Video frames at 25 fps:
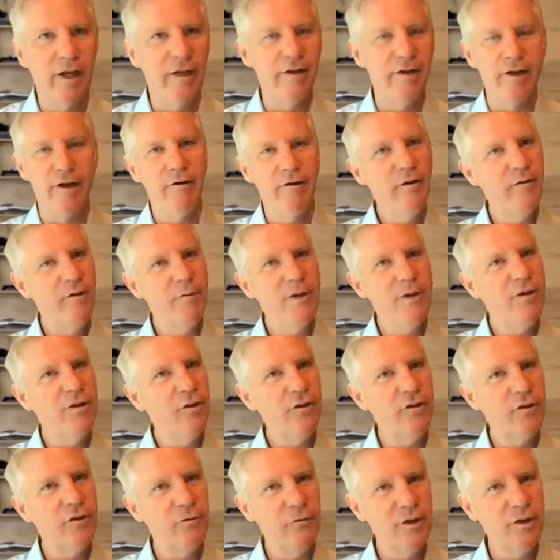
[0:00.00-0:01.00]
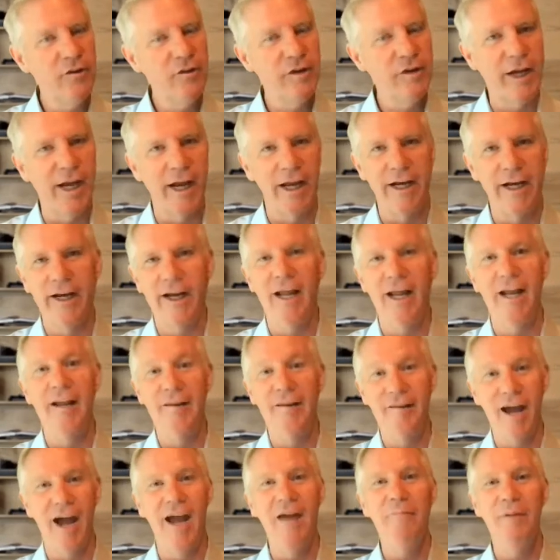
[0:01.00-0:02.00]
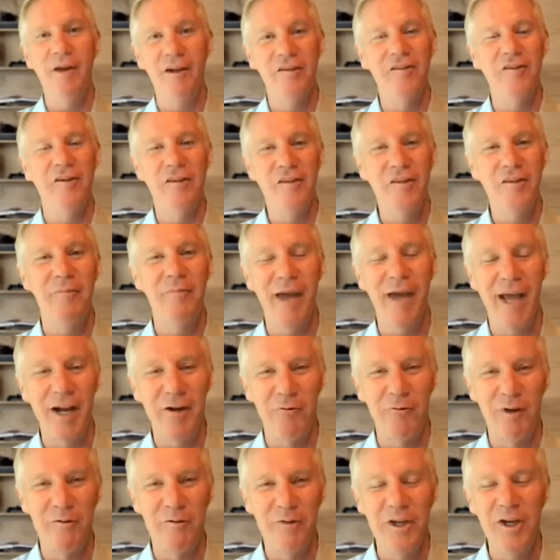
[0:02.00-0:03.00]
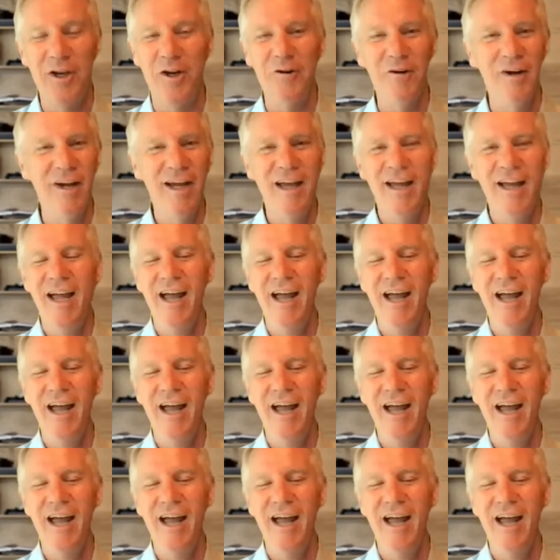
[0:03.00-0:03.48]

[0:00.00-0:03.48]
and you don't have to be too sophisticated, and then type in systematic review,